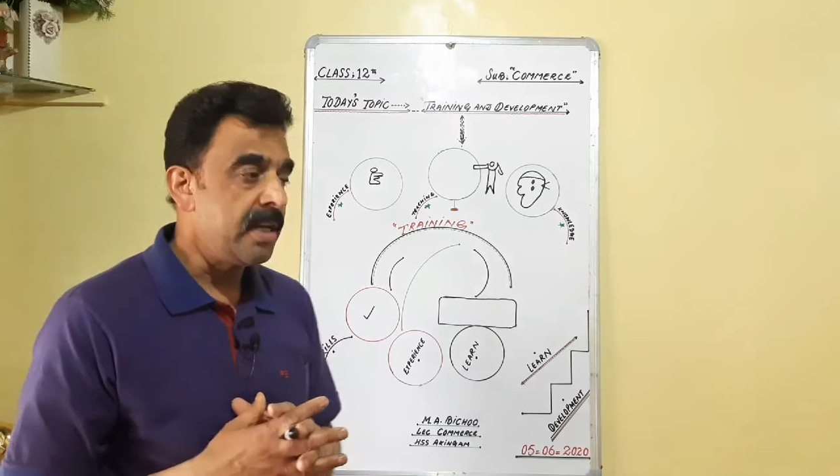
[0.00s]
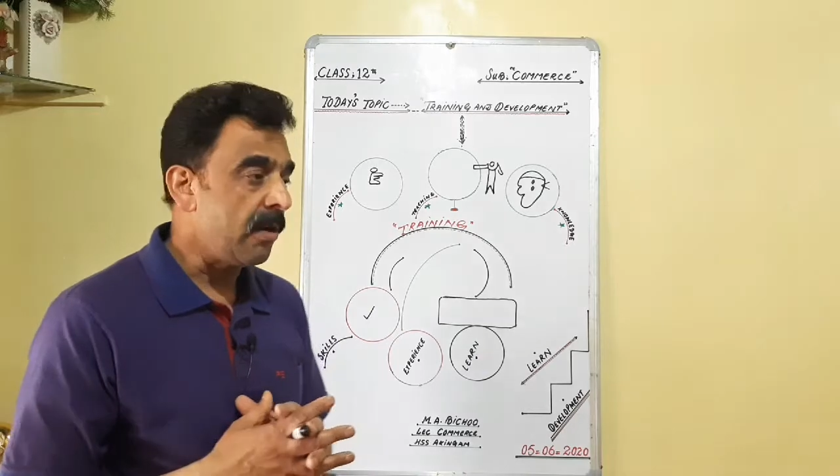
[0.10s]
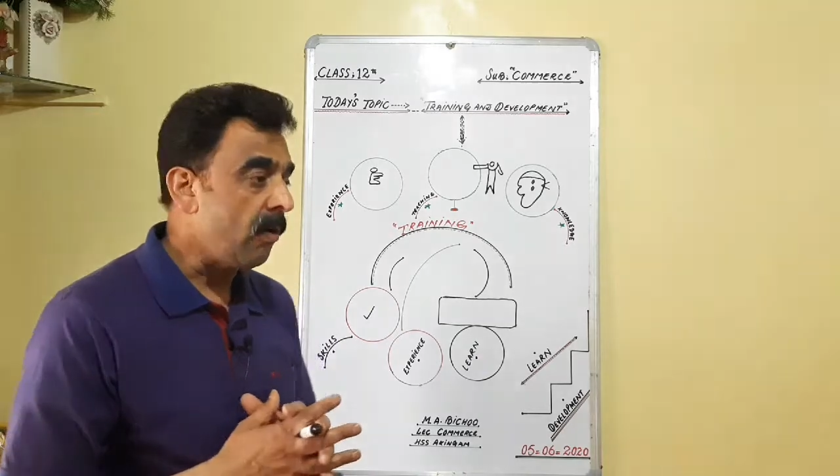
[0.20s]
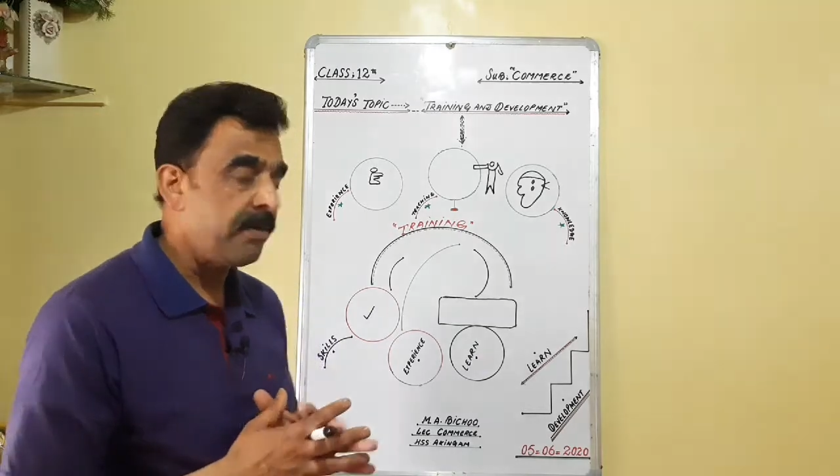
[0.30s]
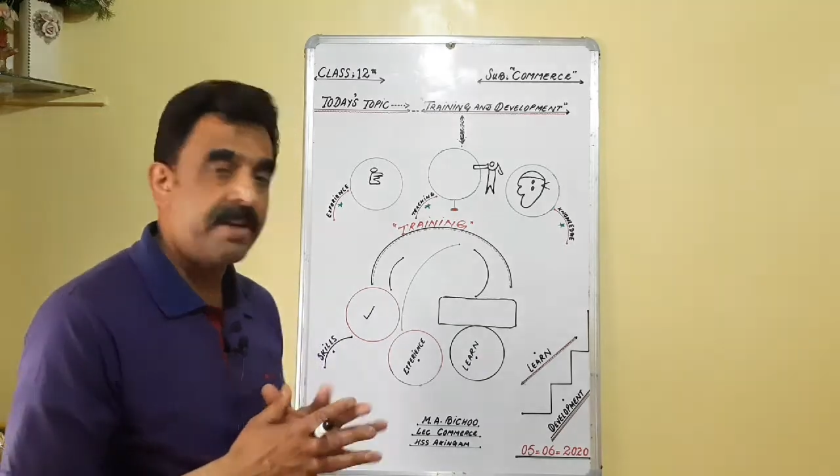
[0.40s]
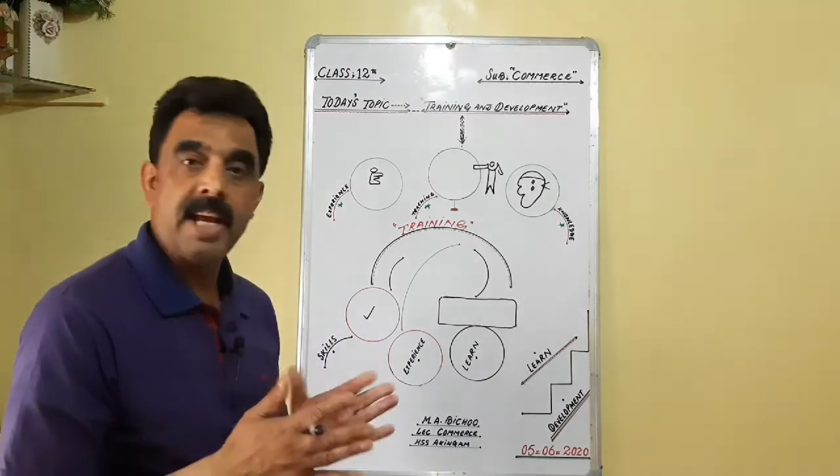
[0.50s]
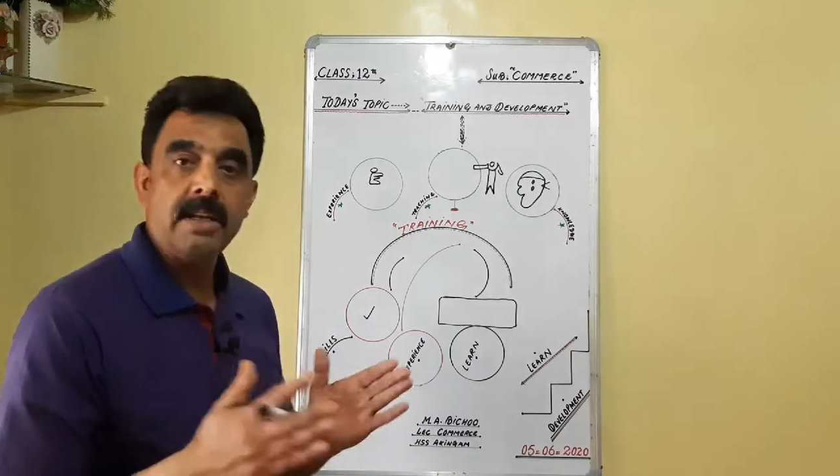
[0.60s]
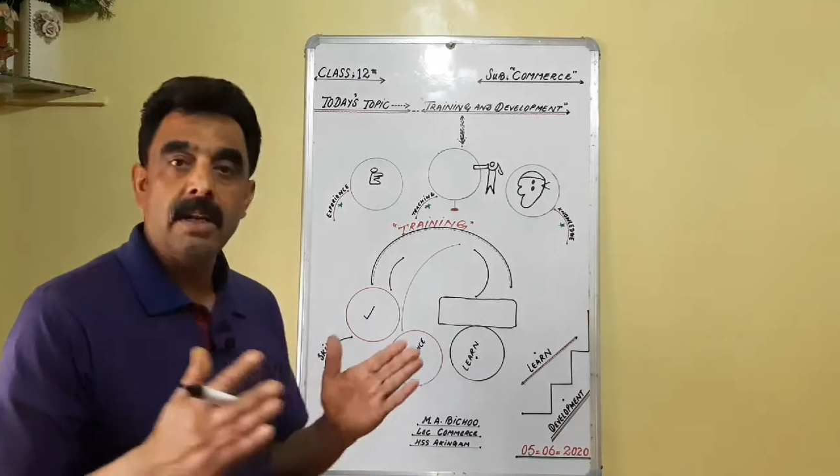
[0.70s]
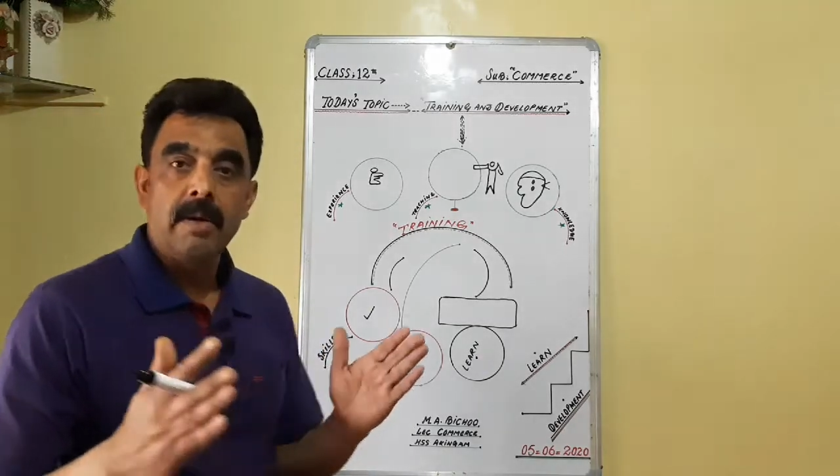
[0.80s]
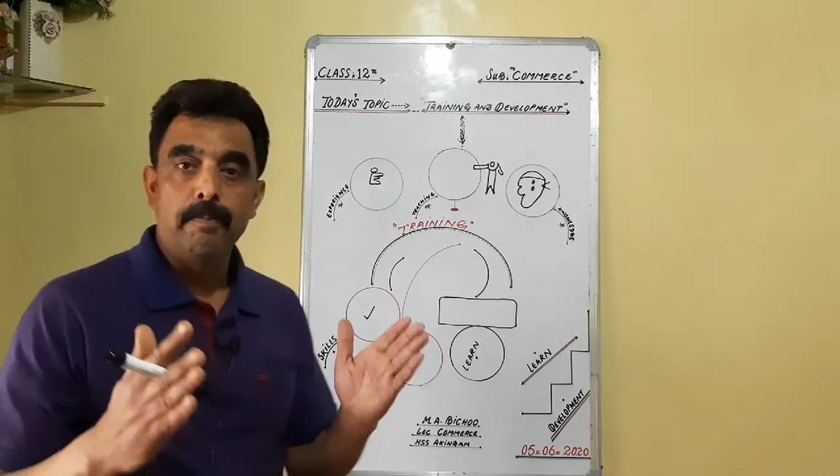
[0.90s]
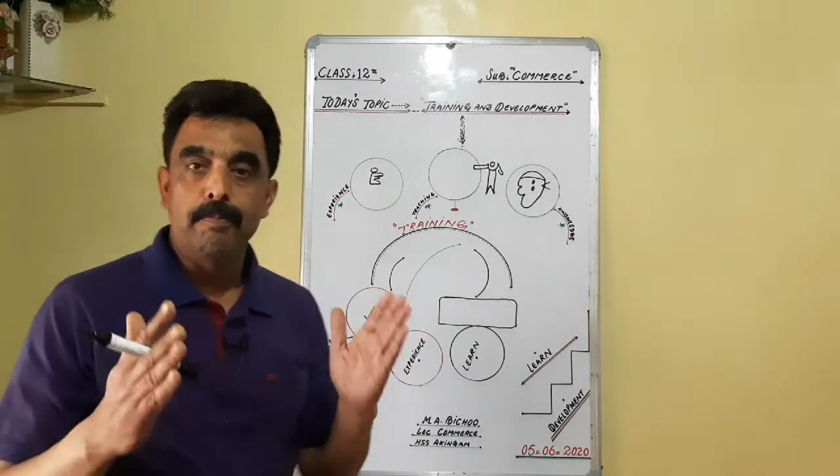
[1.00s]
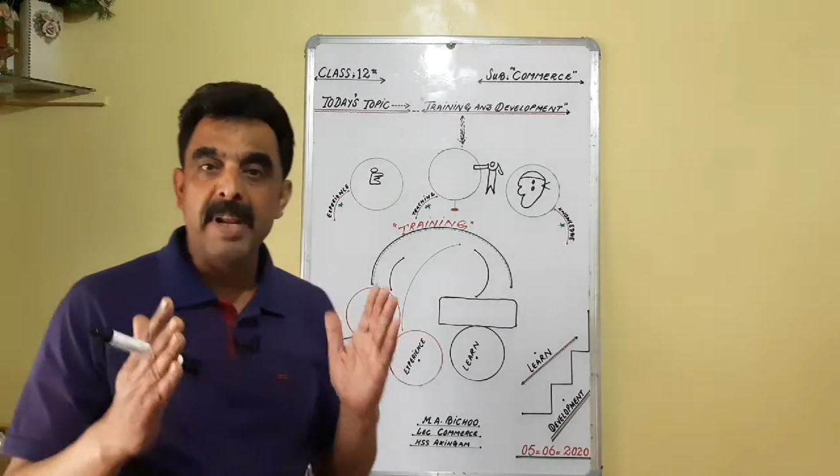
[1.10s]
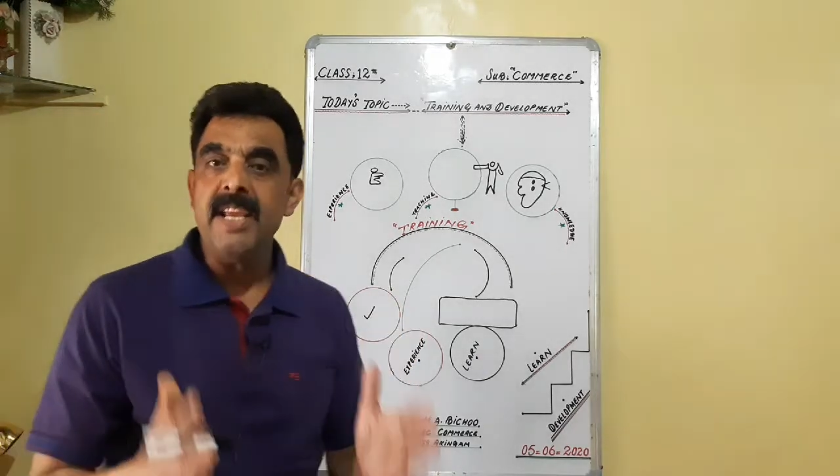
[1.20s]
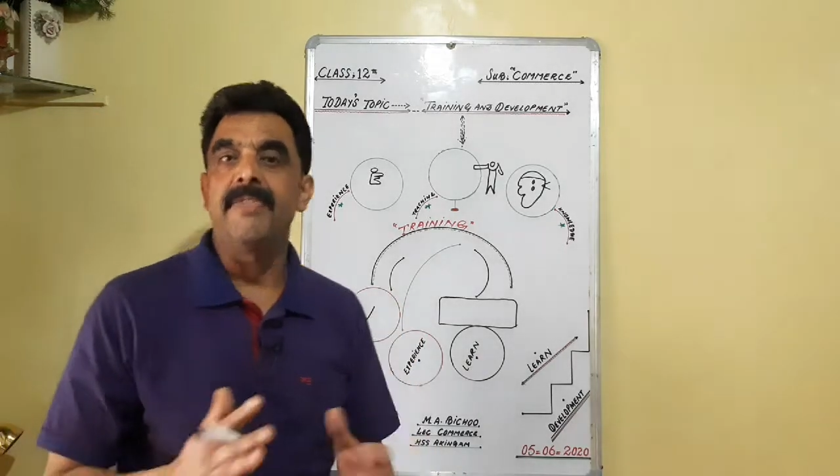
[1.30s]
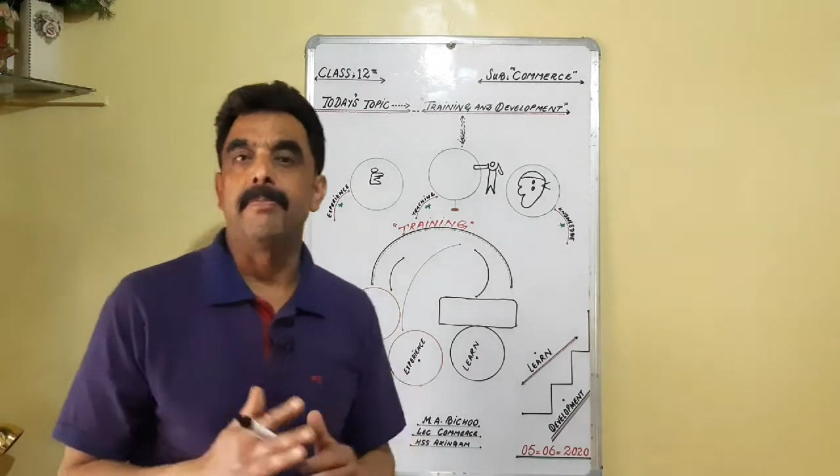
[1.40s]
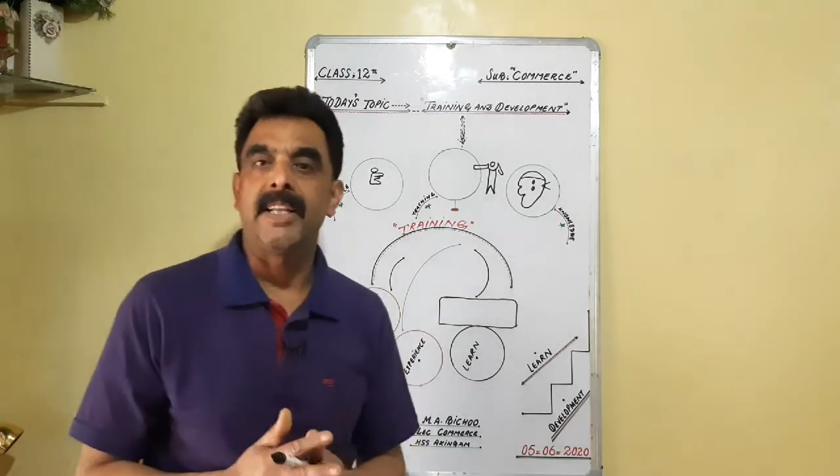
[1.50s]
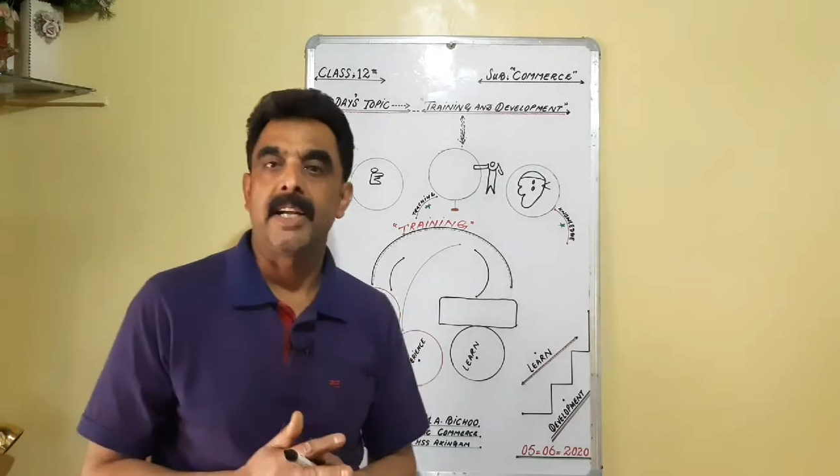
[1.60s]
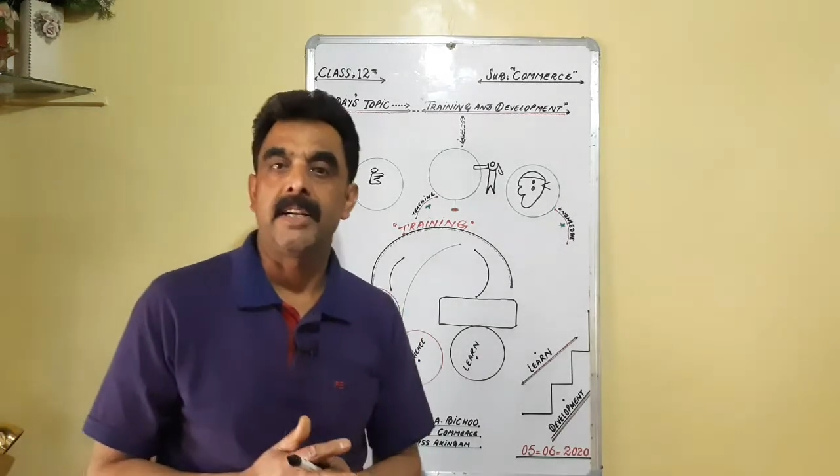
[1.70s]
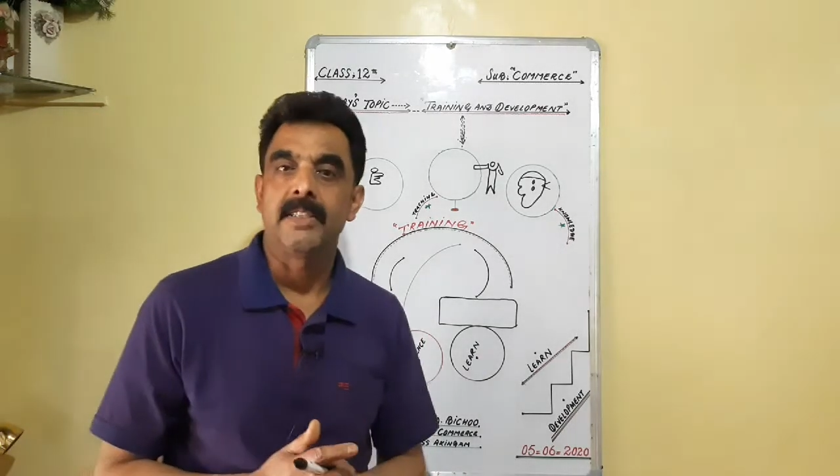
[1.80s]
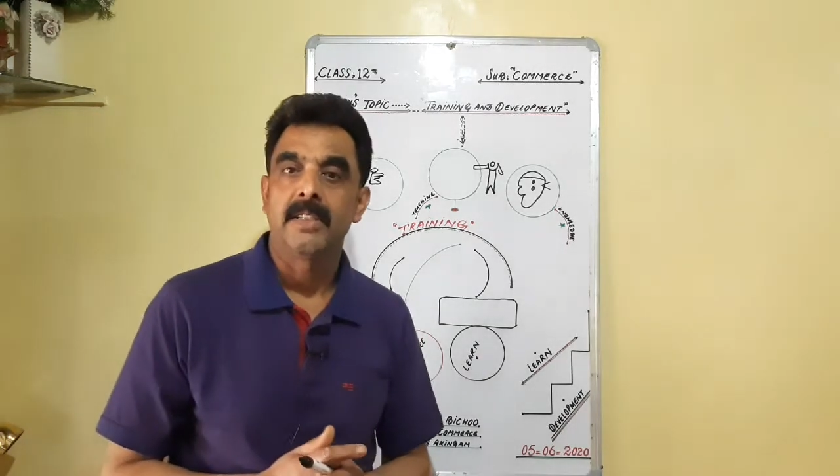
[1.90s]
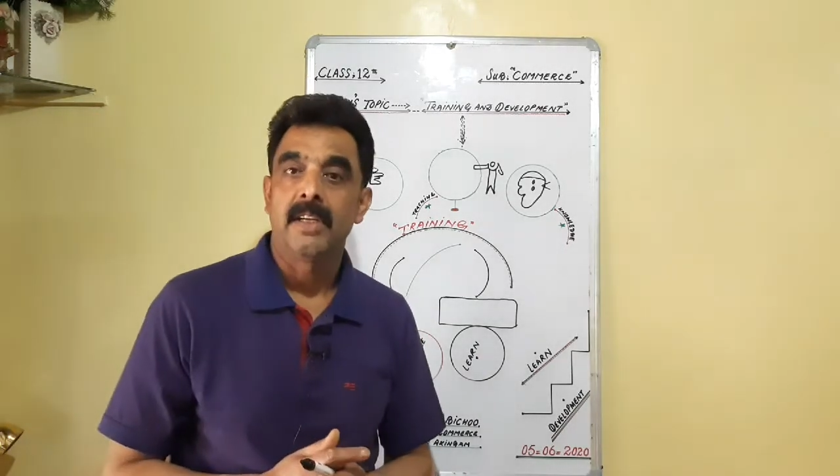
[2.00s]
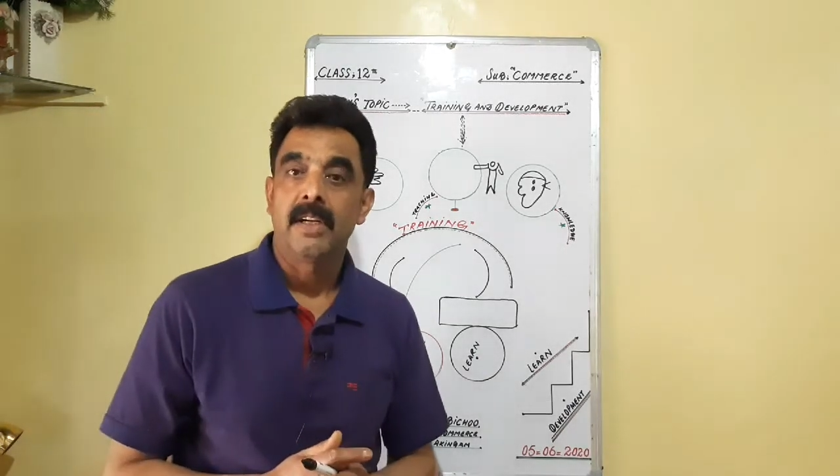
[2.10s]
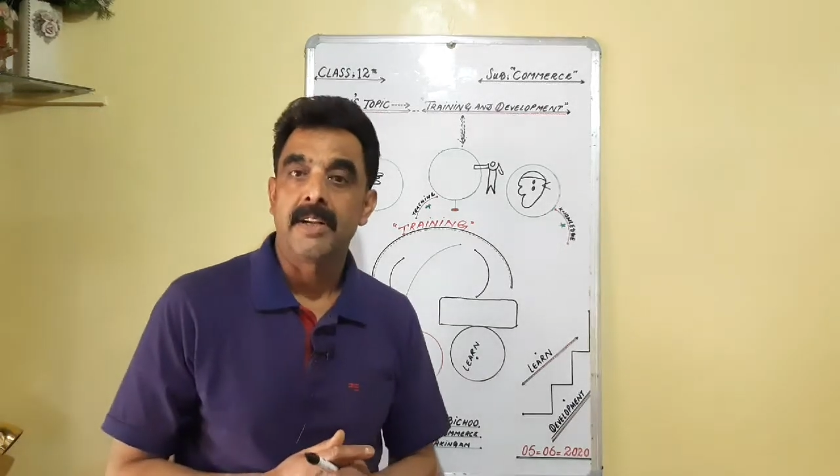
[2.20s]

There are 10 brief methods